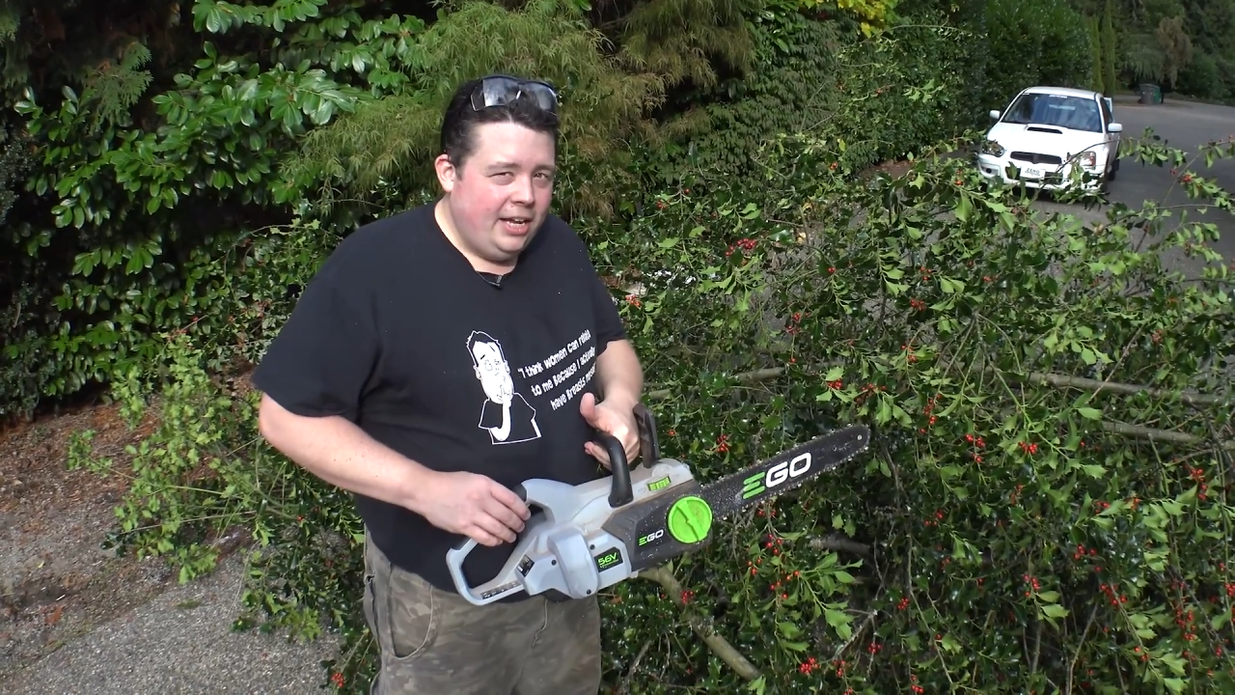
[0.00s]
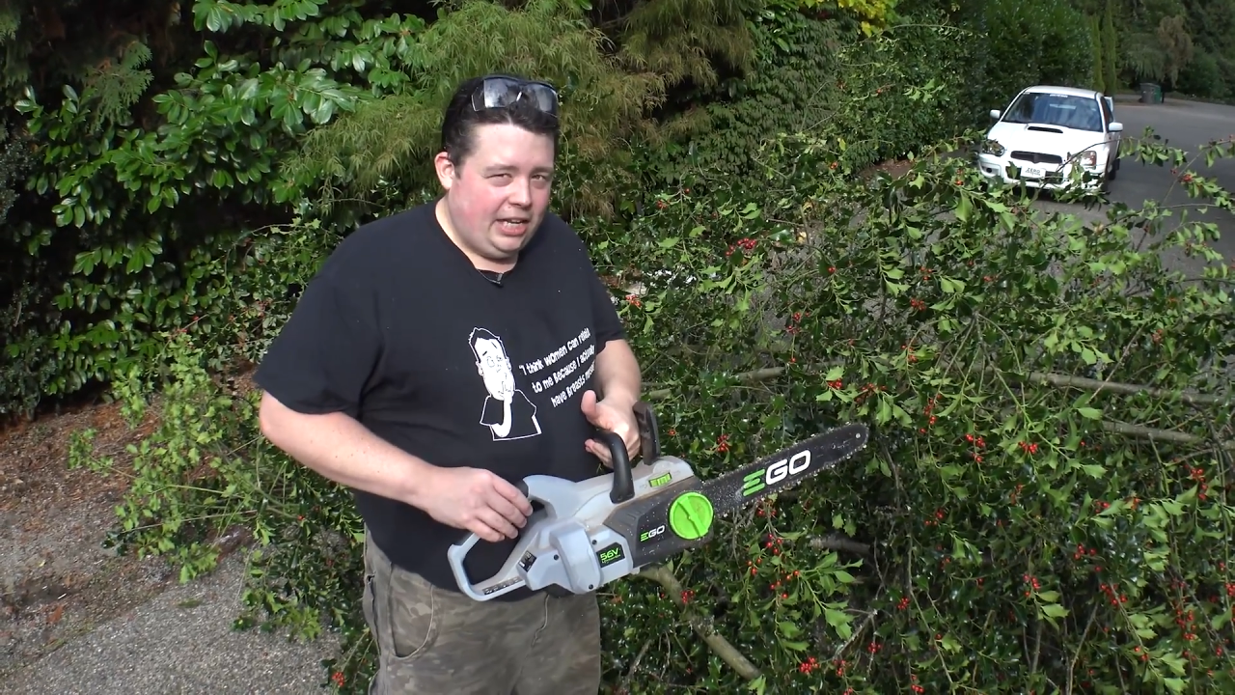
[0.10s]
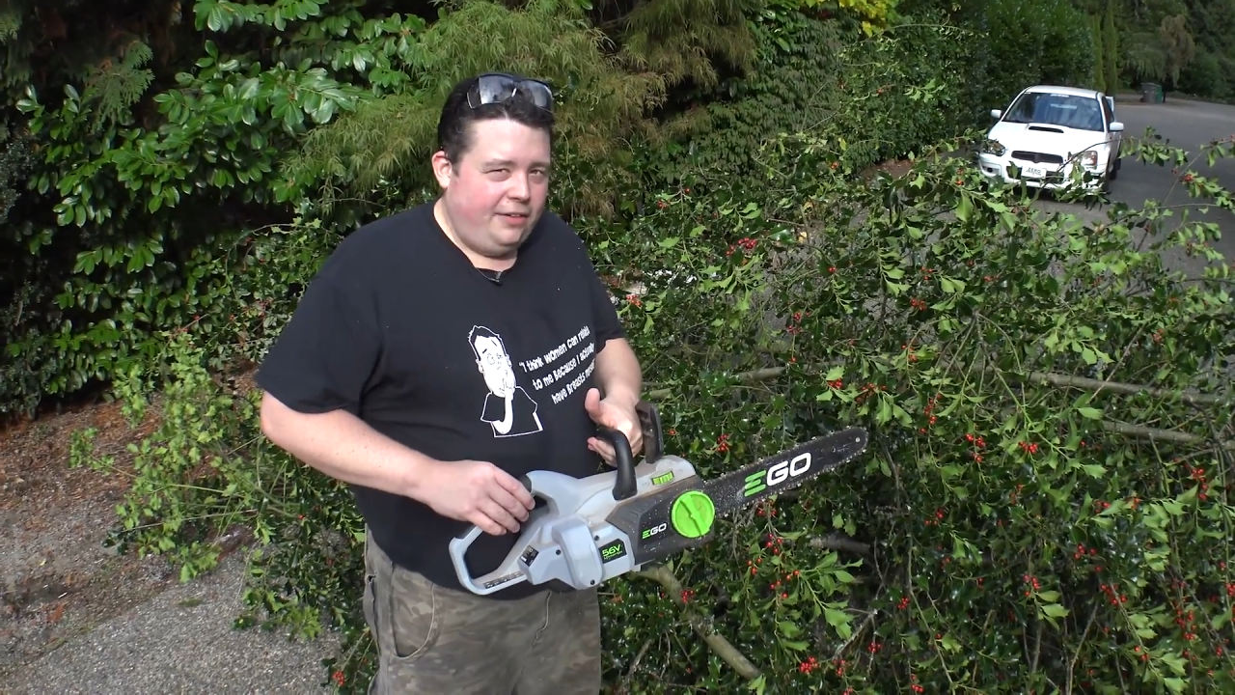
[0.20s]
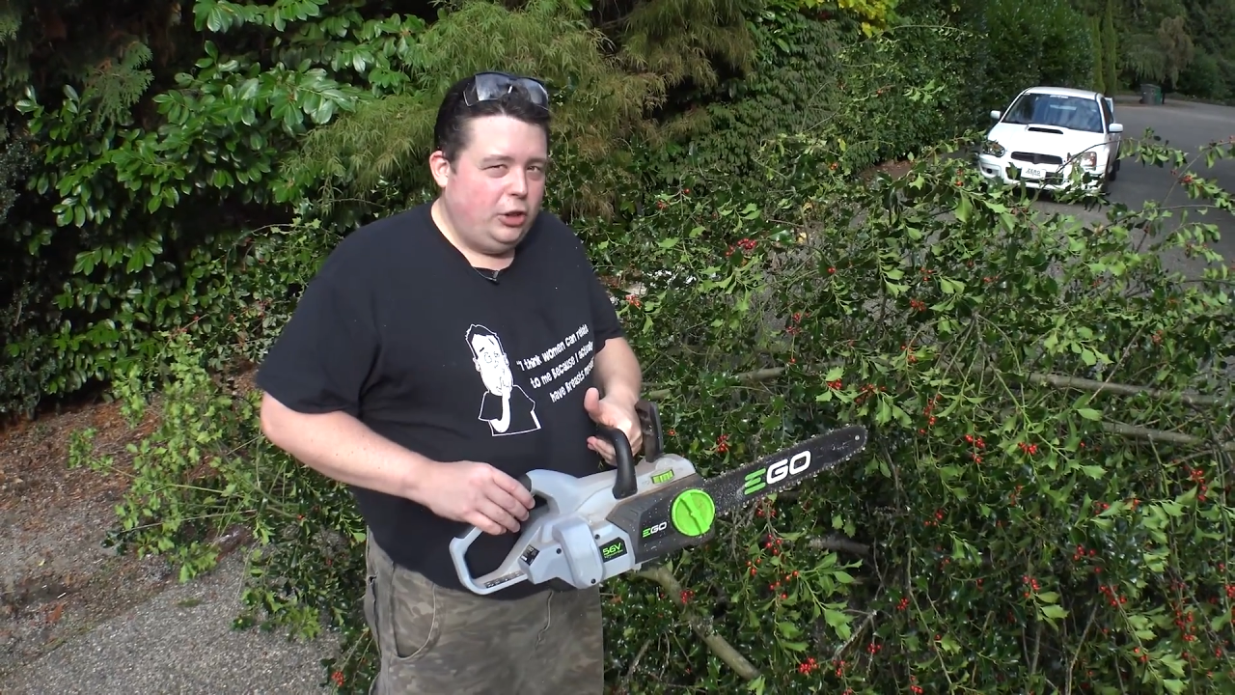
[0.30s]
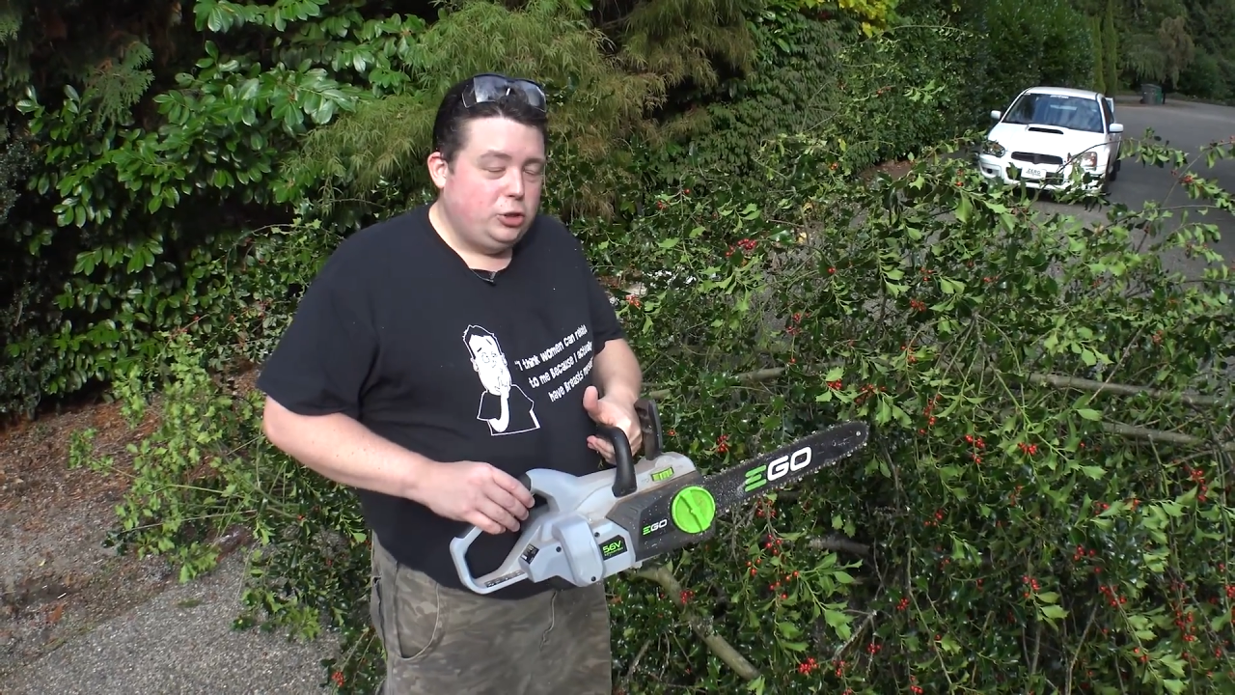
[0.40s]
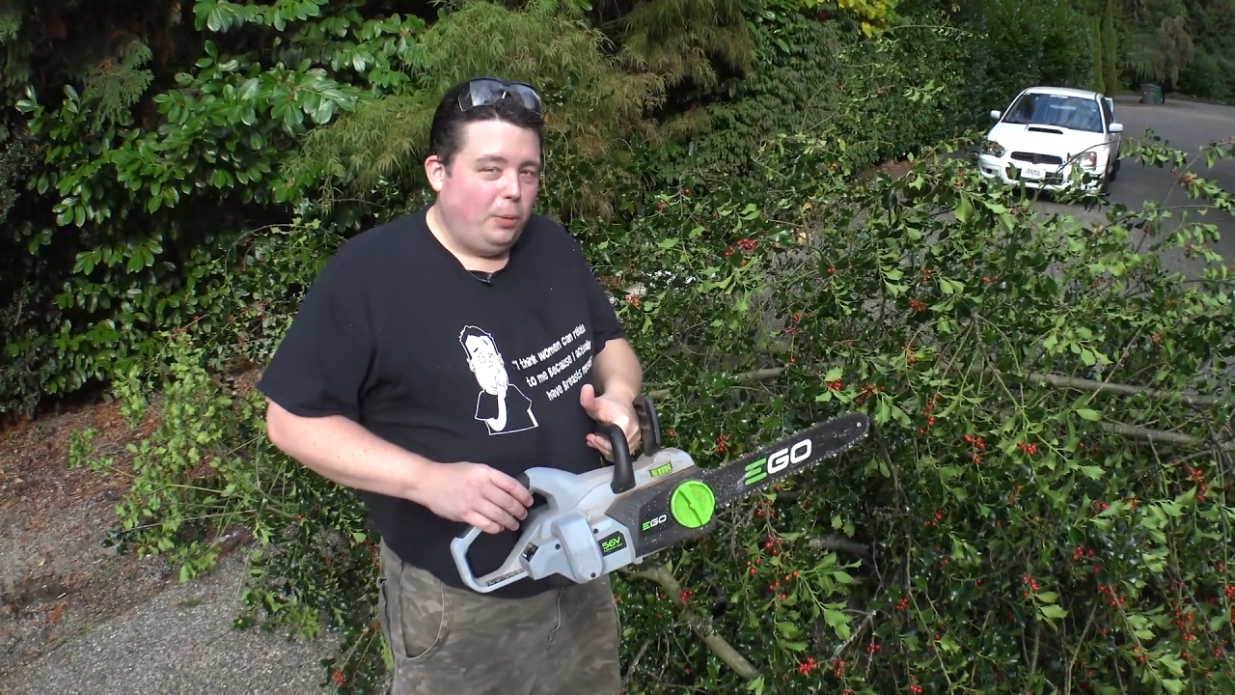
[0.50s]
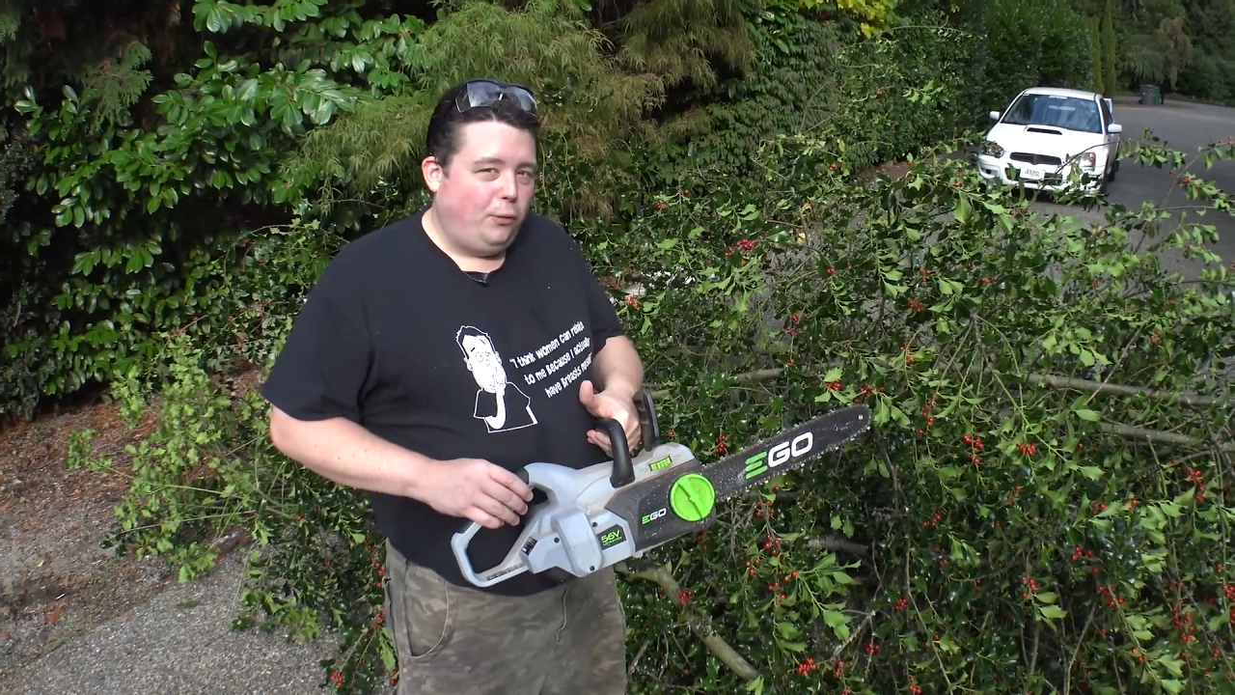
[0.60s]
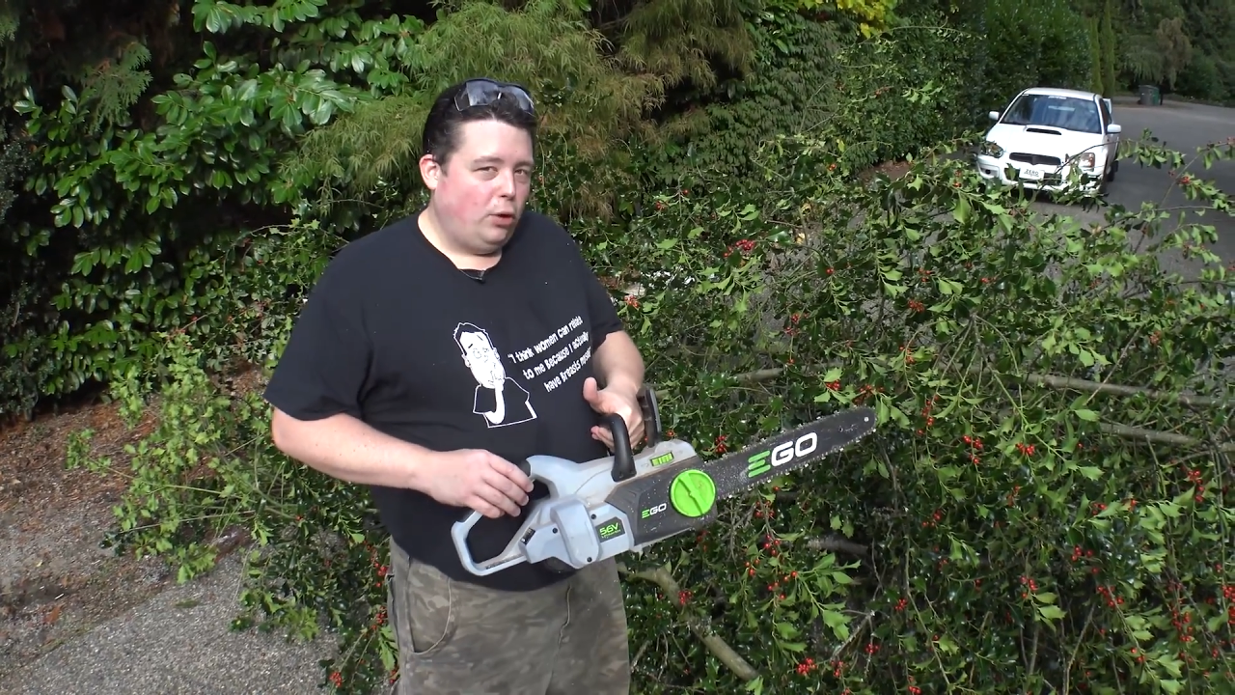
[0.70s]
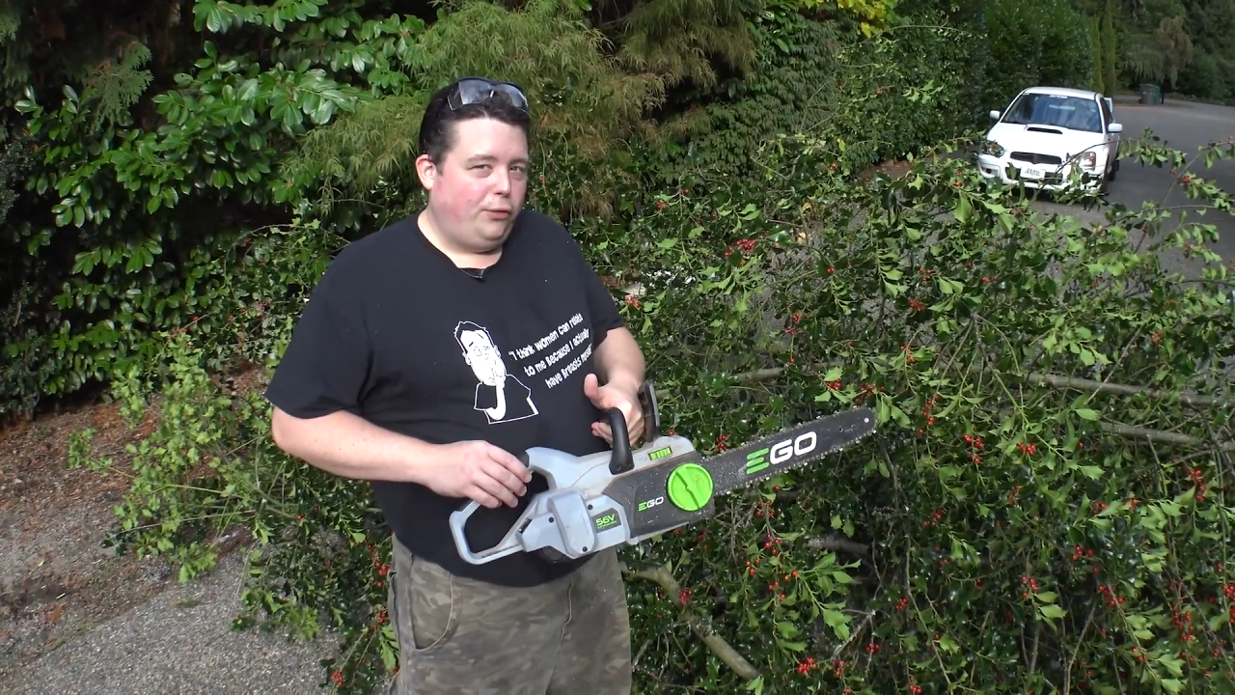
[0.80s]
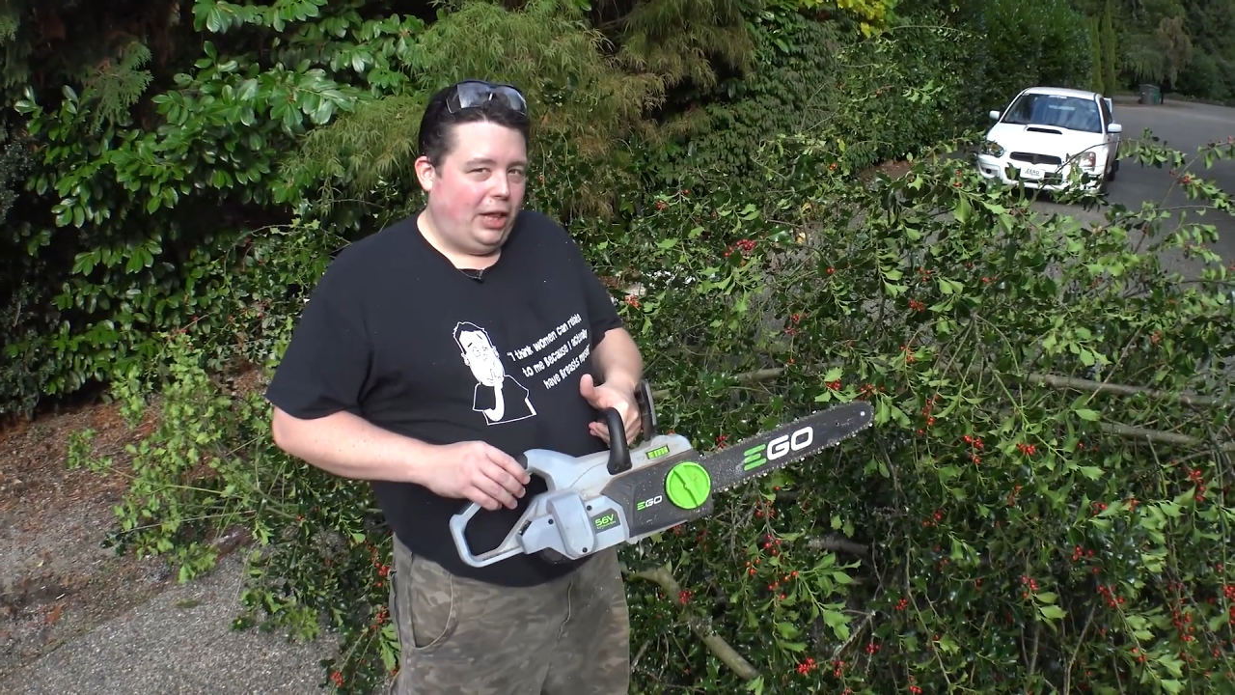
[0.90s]
that I've used
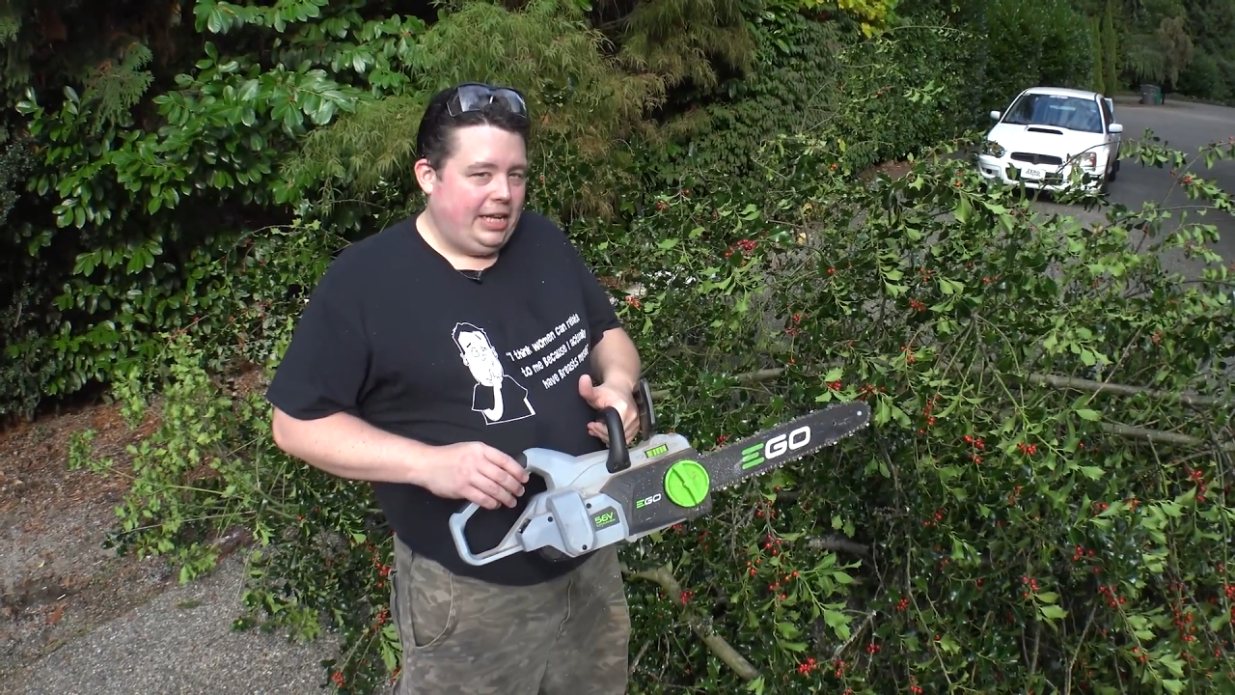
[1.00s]
before for